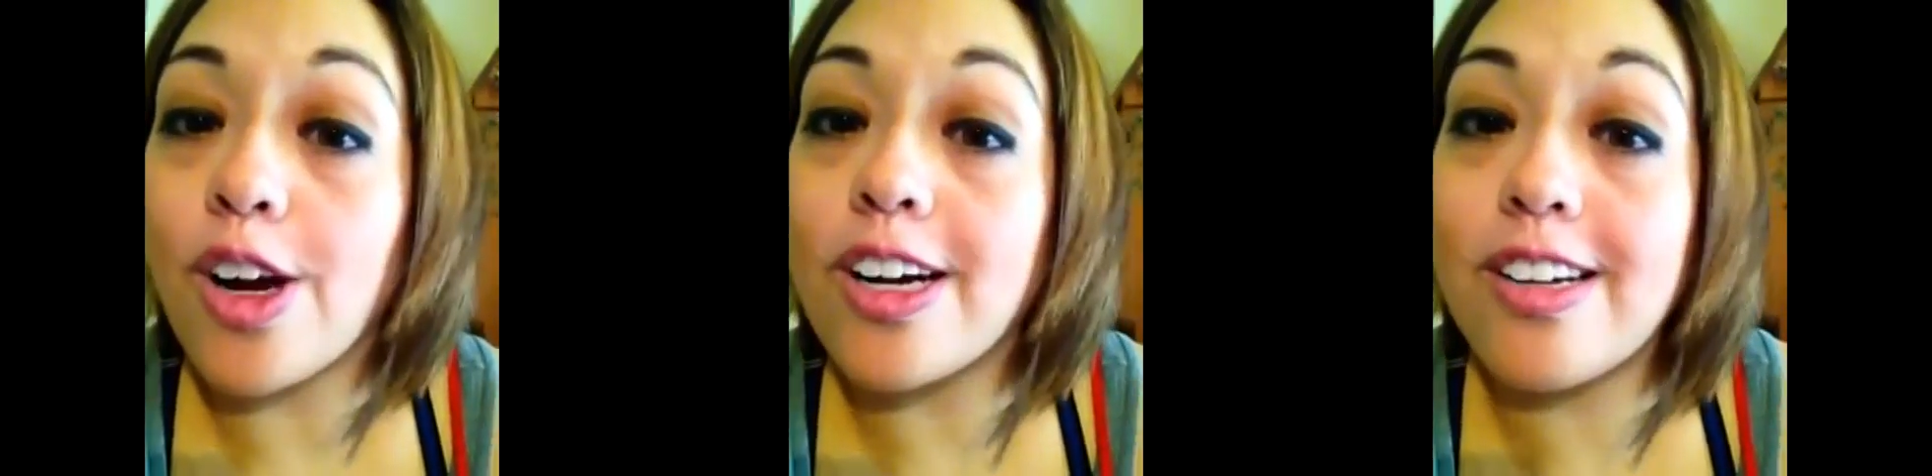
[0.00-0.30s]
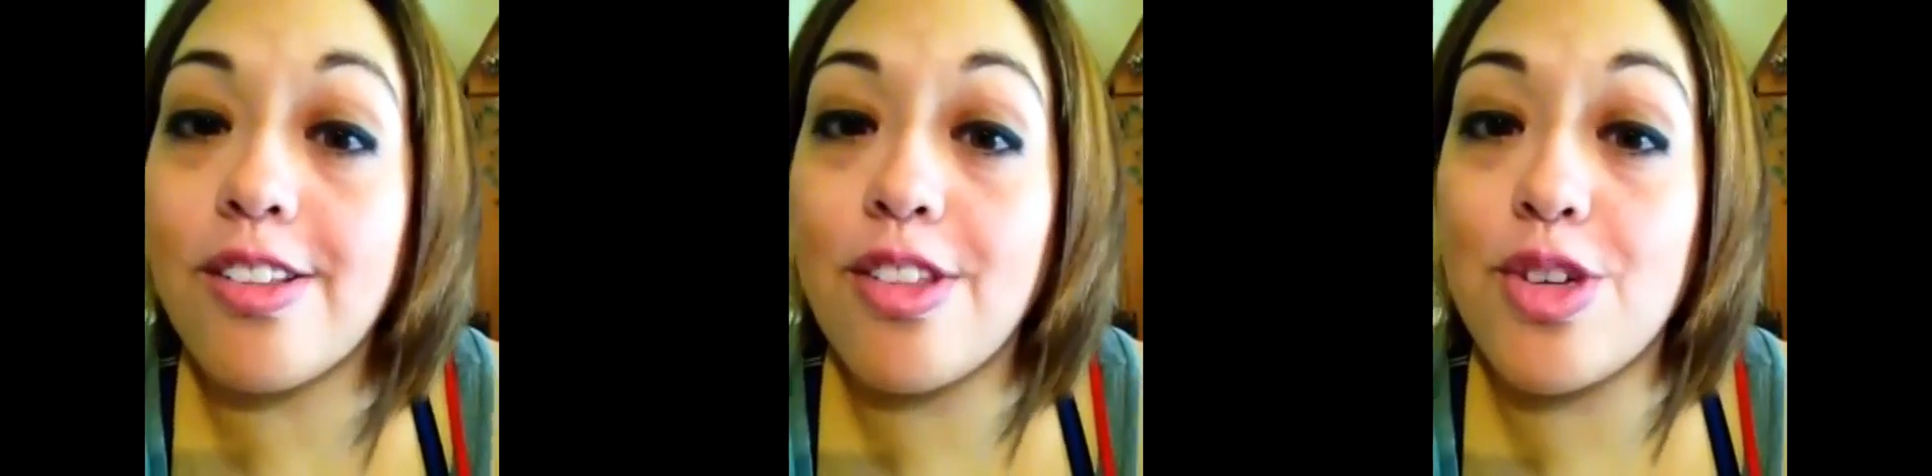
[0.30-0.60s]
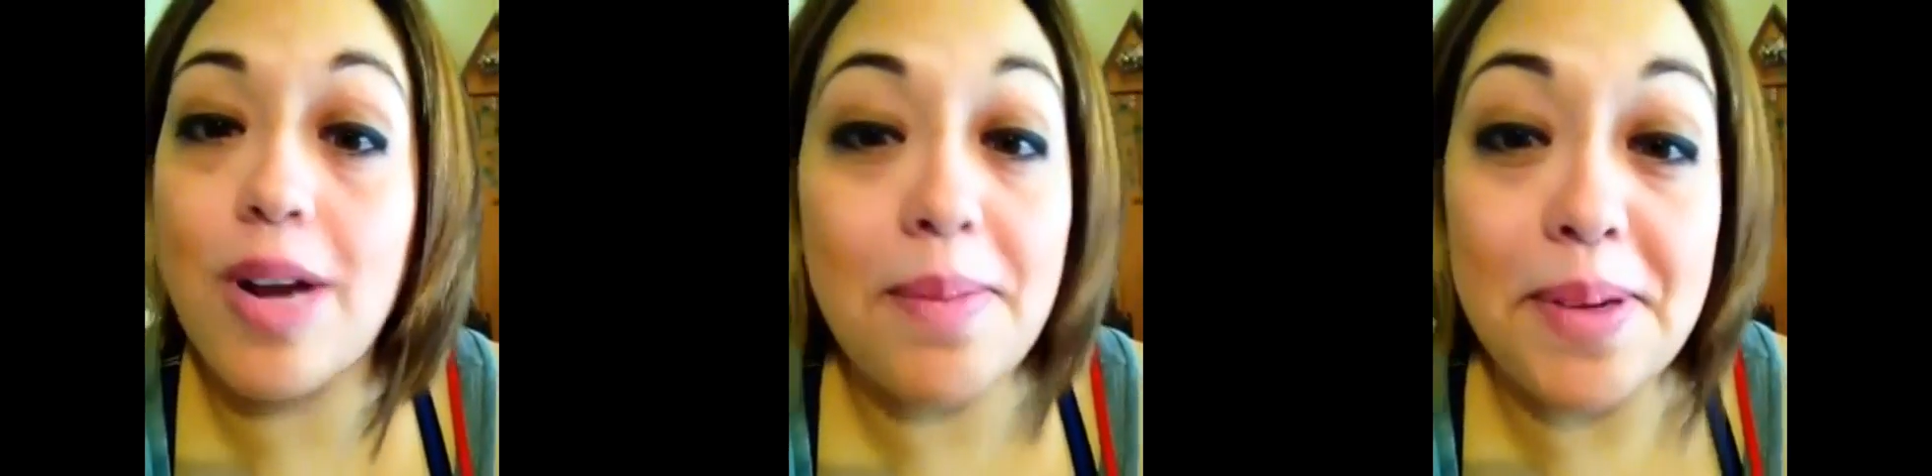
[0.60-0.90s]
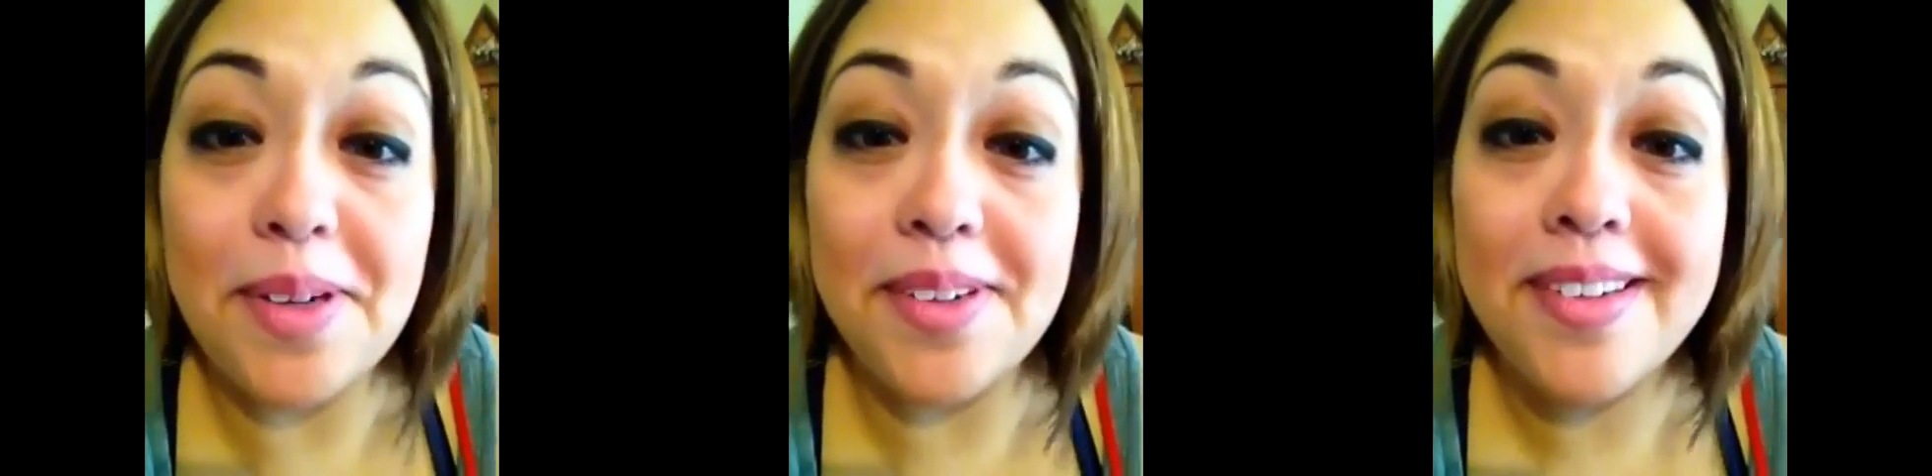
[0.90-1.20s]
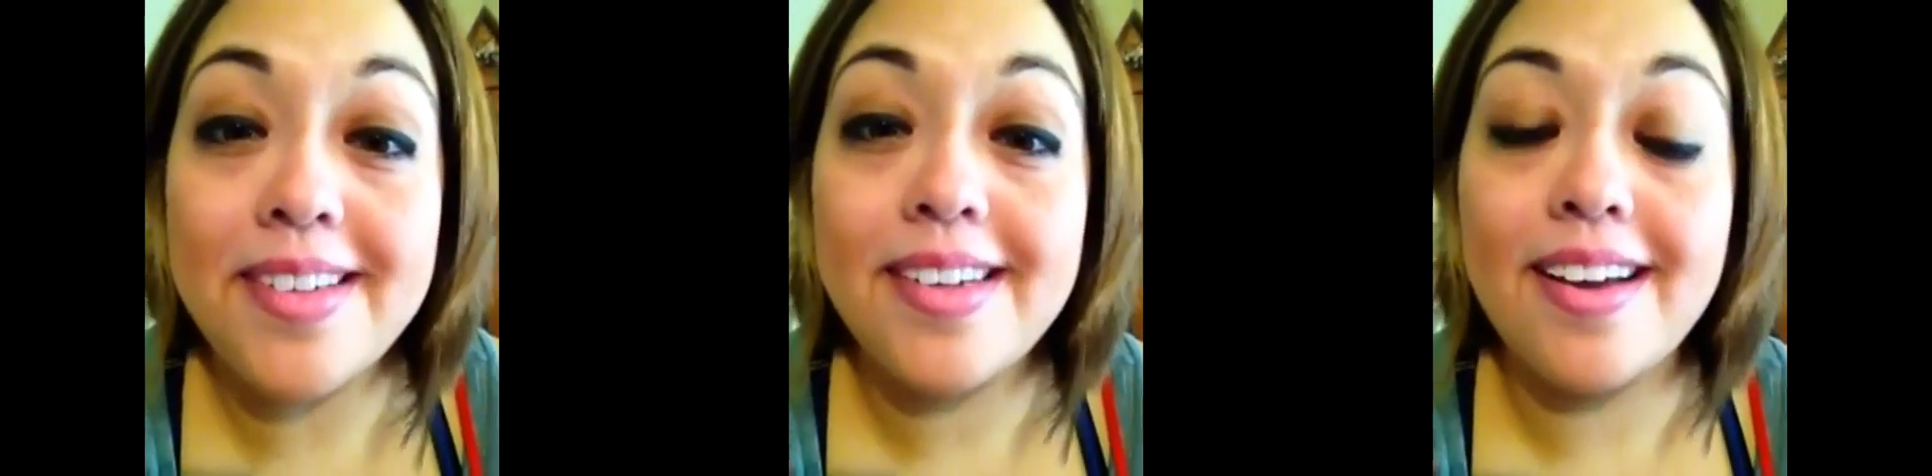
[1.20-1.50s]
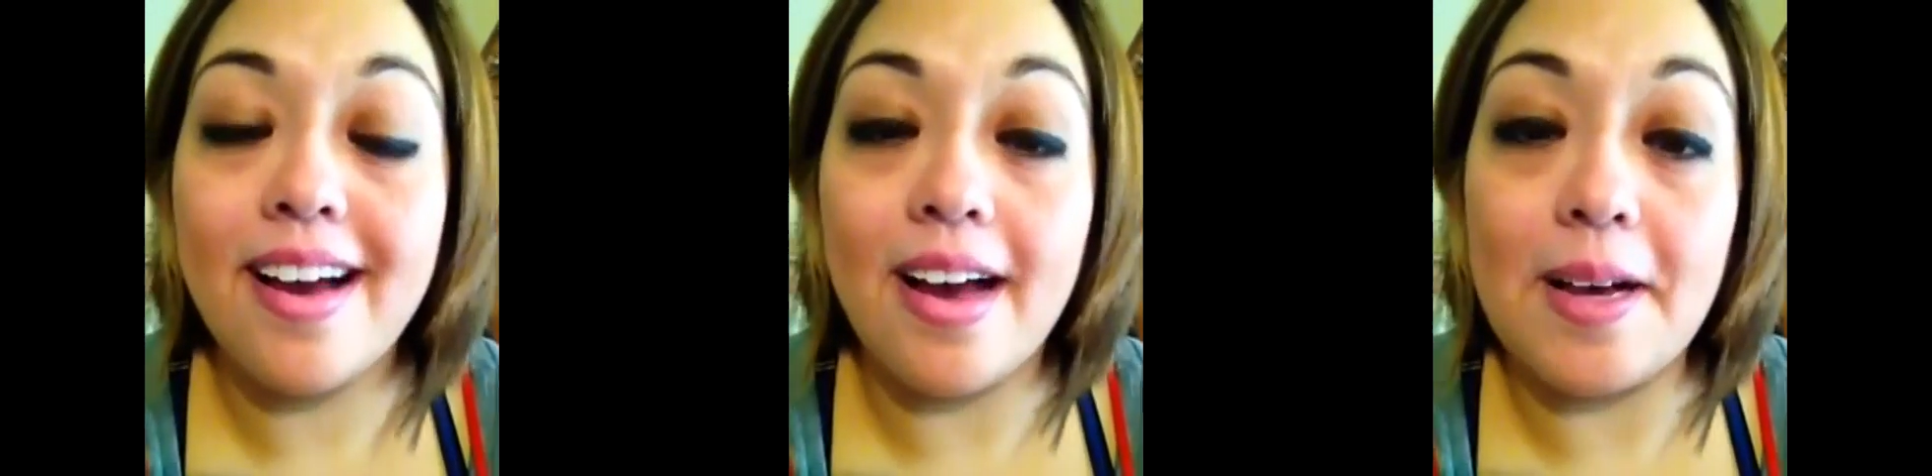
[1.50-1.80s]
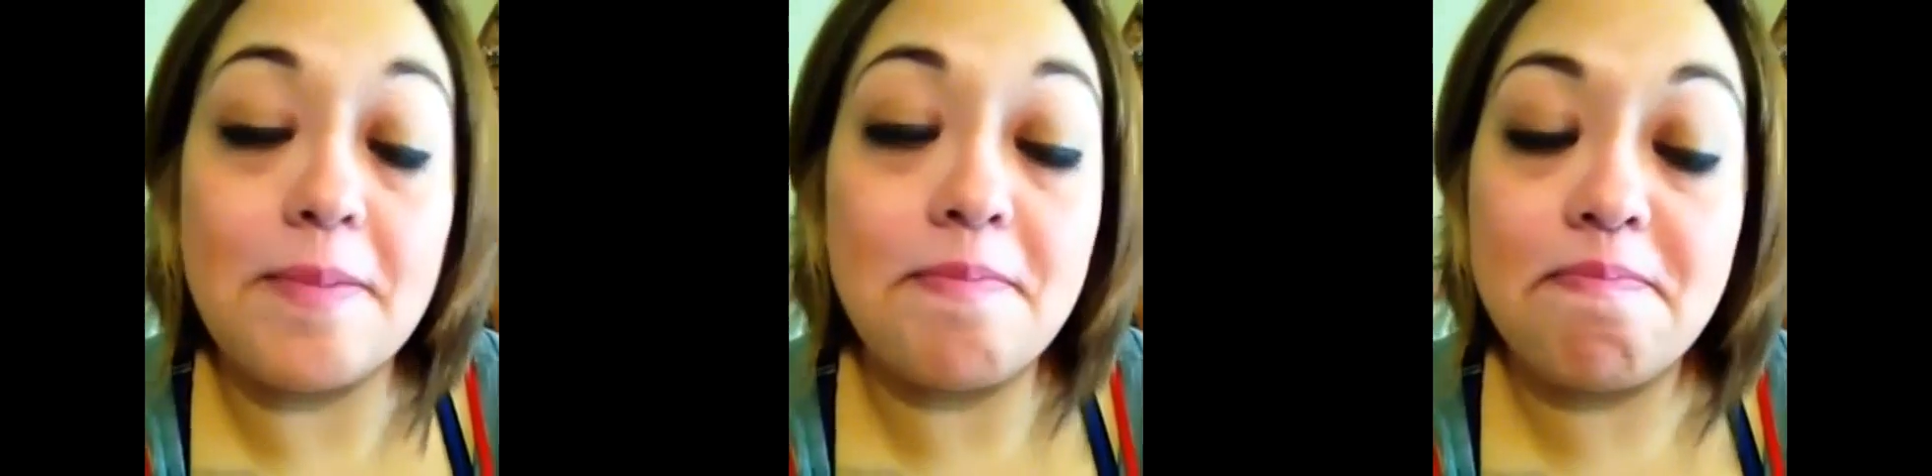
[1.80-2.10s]
arc, the treadmill,
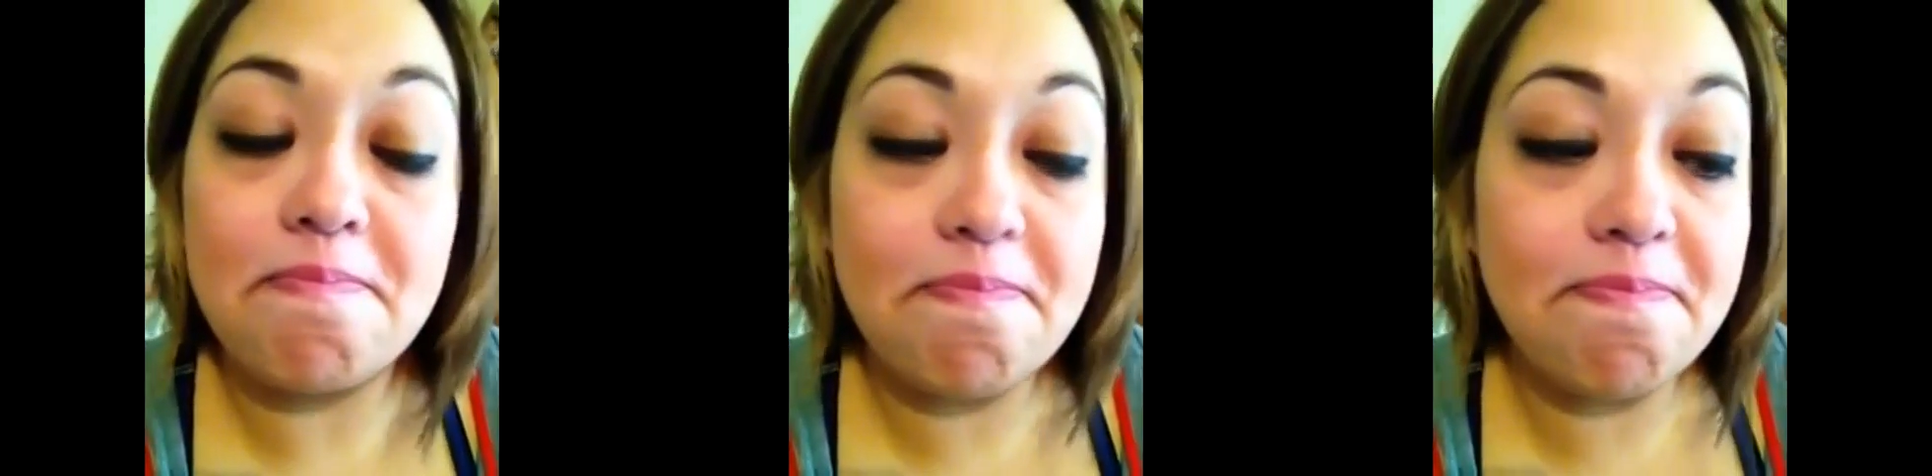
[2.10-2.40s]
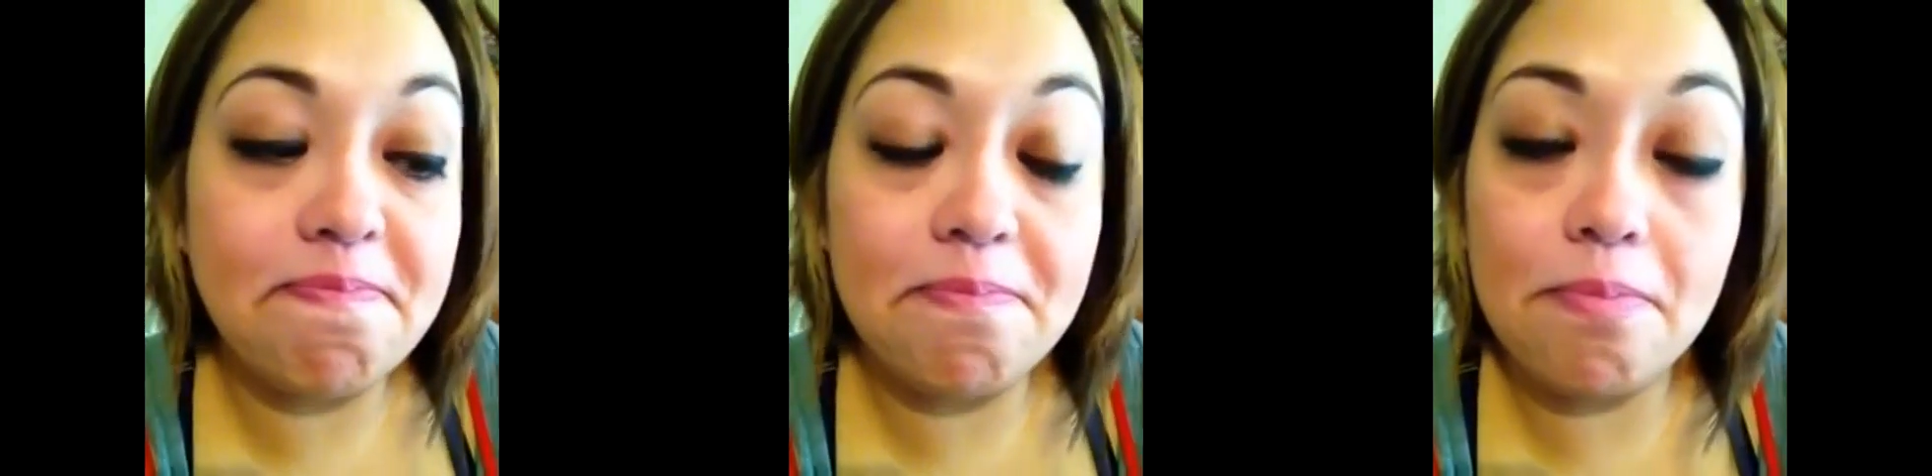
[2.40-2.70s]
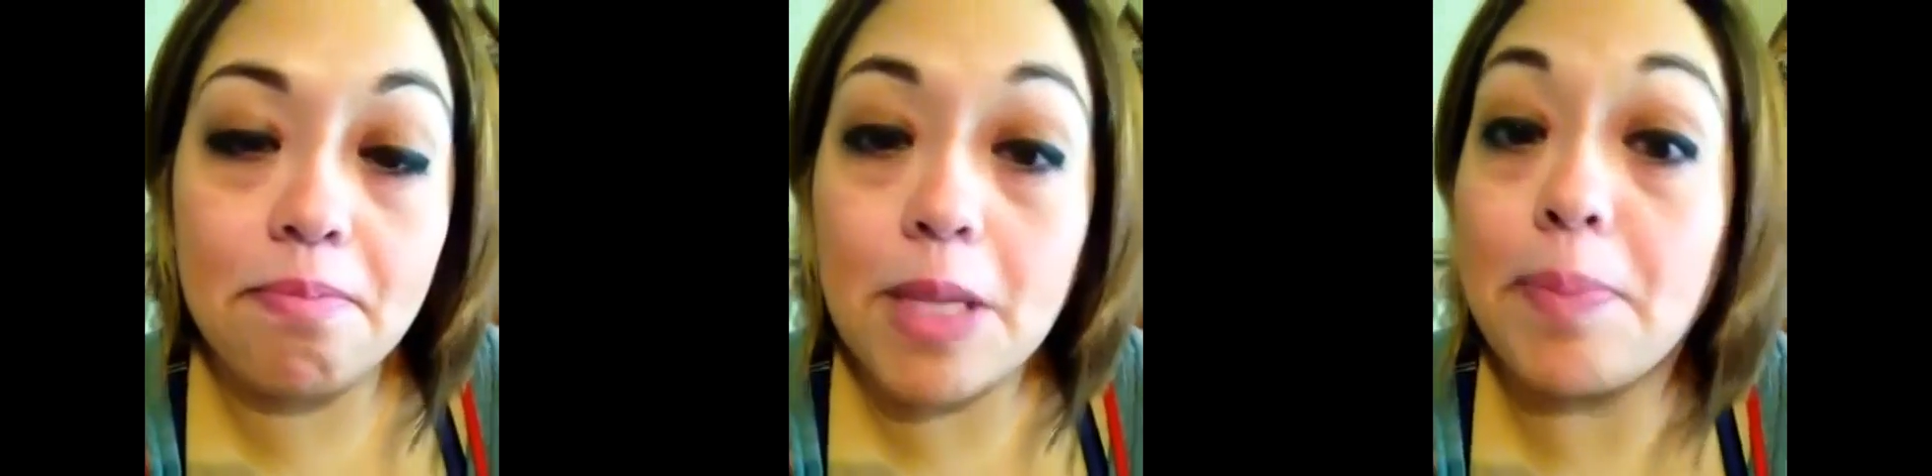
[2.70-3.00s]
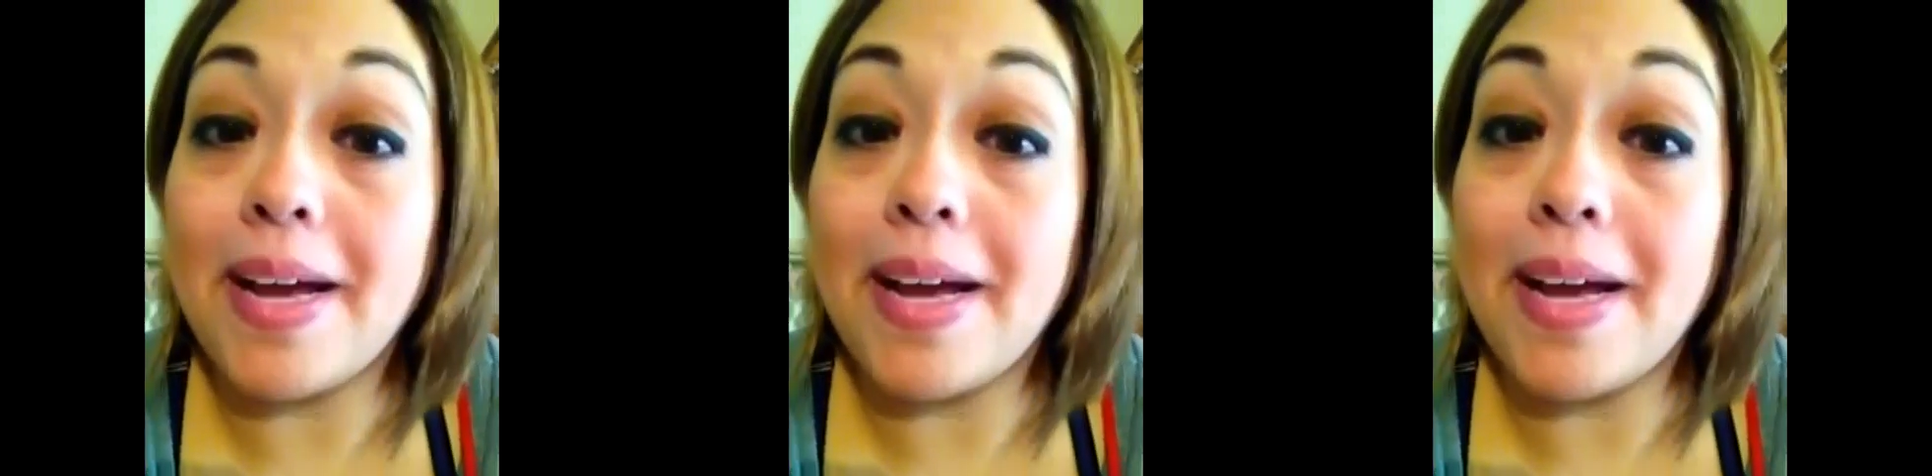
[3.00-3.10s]
the